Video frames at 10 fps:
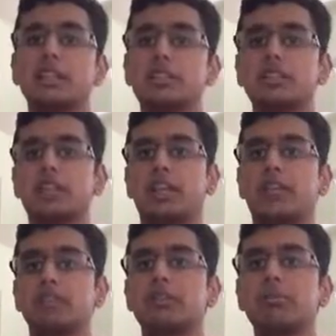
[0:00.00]
a chance to check it
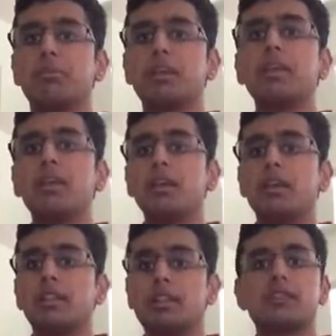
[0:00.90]
out at some point.
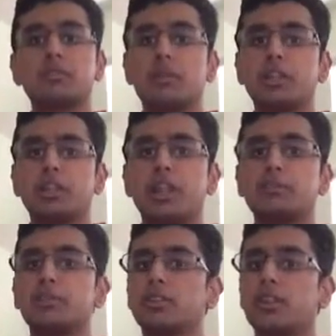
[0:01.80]
Thanks for watching,
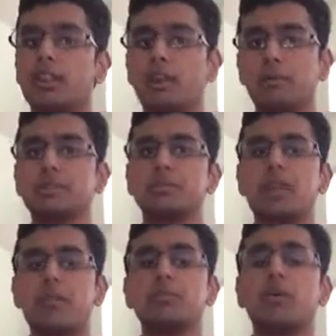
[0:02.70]
guys. Be sure to like, comment,
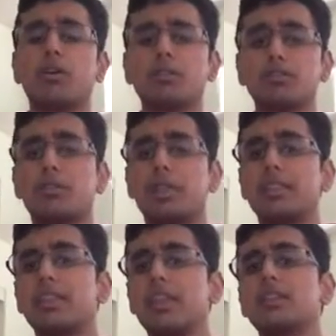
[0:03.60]
subscribe, do all those
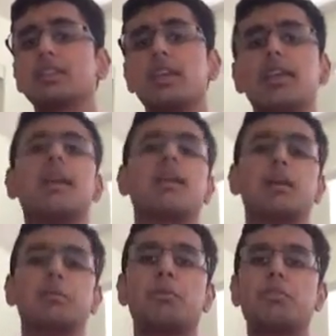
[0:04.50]
great things, and I'll
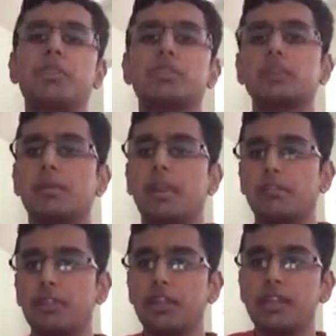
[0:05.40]
have more videos coming
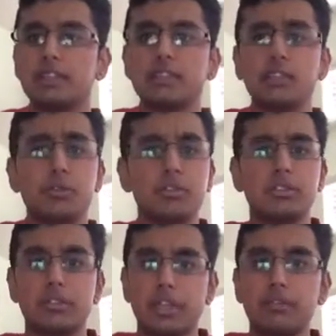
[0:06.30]
out for you guys soon.
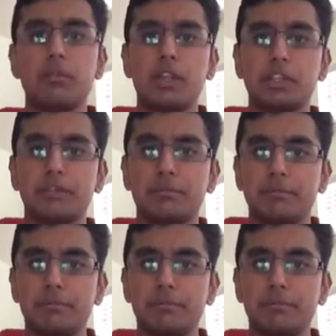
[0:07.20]
So thanks for watching.